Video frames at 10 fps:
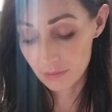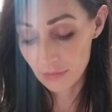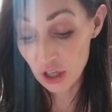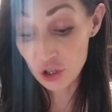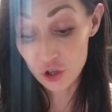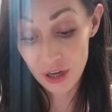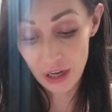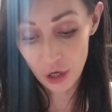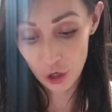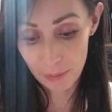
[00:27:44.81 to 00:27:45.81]

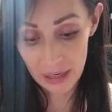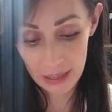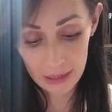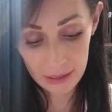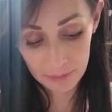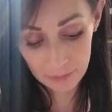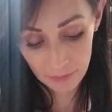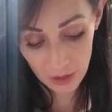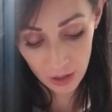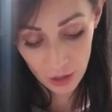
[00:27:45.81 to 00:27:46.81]
stringing your beads.
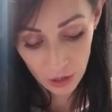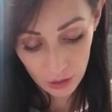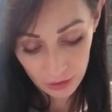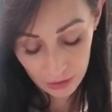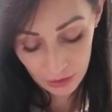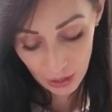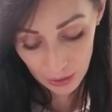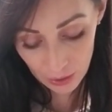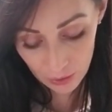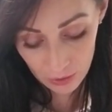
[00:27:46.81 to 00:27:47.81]

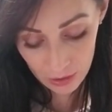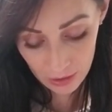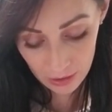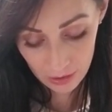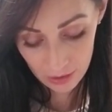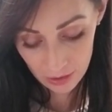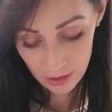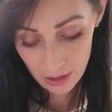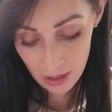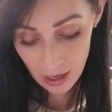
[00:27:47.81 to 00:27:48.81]
So
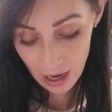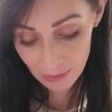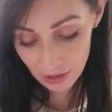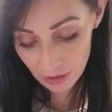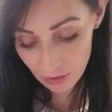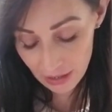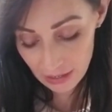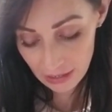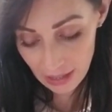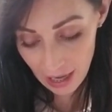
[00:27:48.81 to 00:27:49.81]
I'm just going to
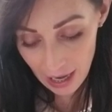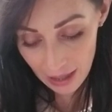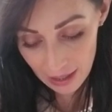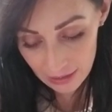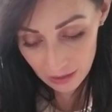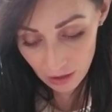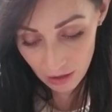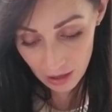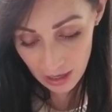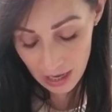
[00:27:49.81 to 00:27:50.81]
tie this
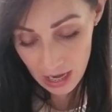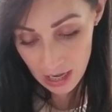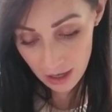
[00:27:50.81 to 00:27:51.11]
on.